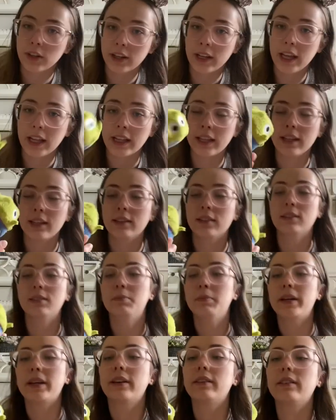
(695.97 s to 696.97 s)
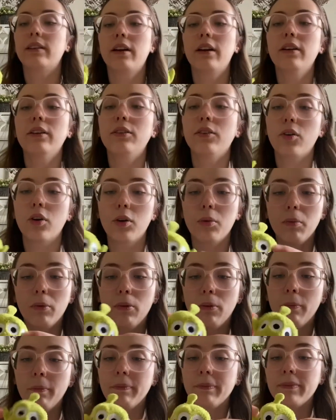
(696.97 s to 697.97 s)
aliens because they are adorable.
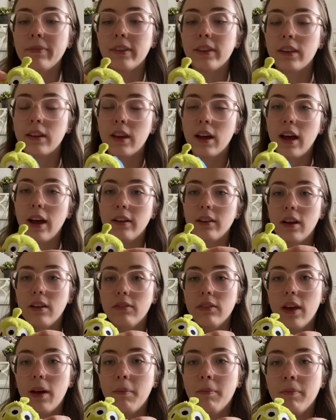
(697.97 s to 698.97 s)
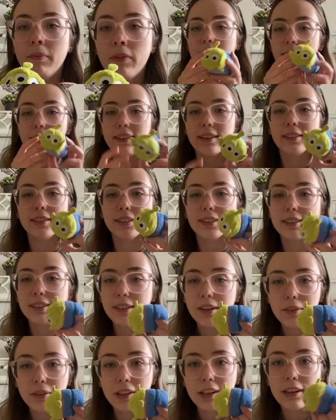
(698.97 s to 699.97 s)
I love them. Like they're just
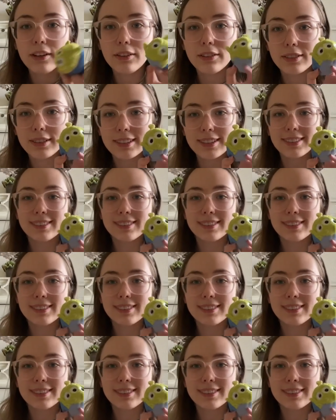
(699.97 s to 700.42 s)
so cute.